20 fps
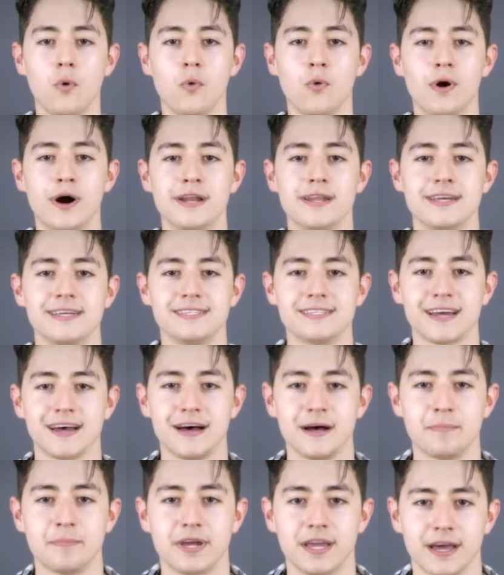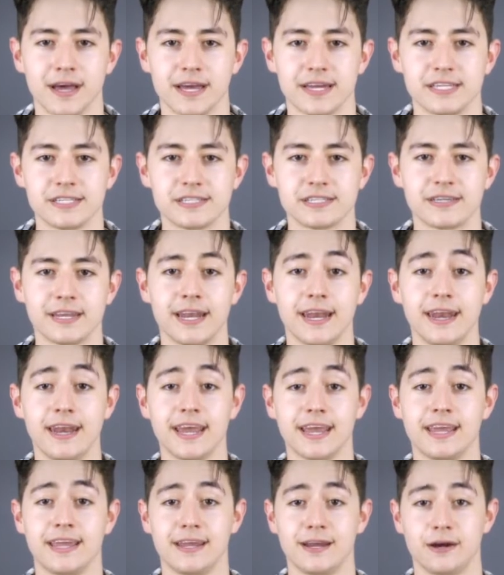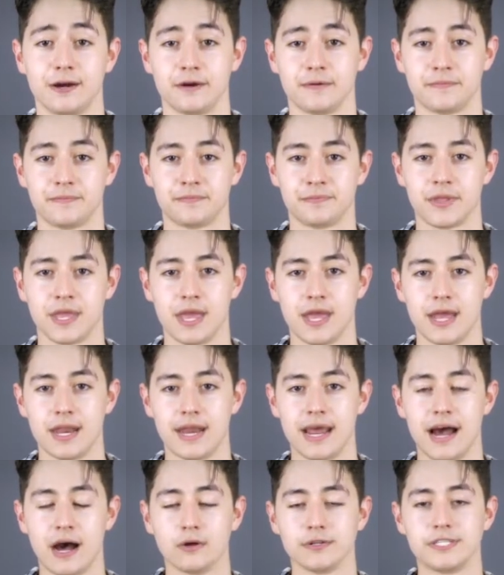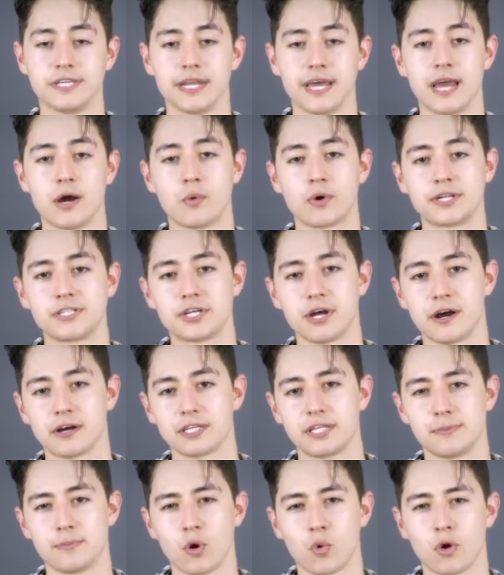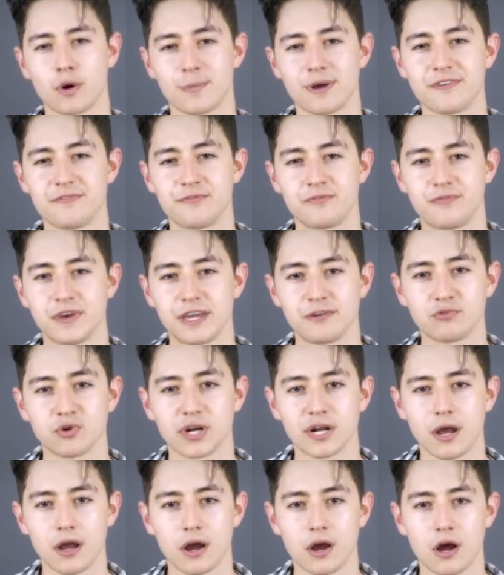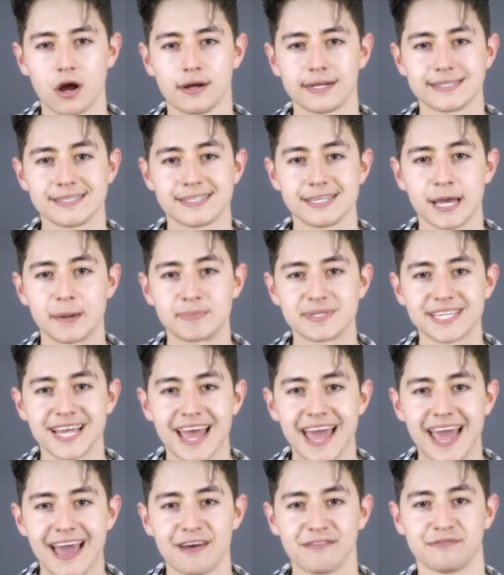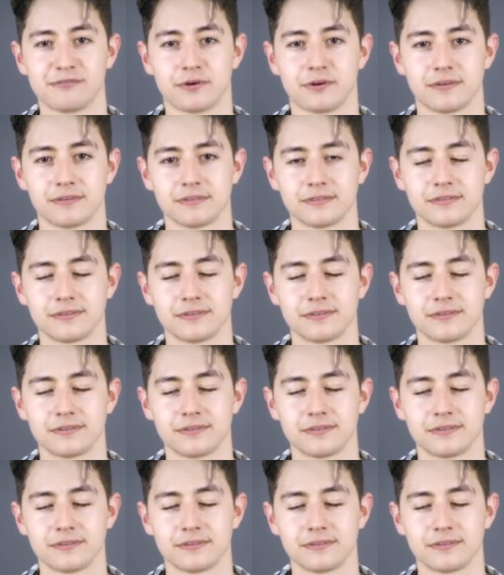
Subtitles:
What is up, guys? Nick here. Now, today I want to talk to you about one of my favorite concepts ever.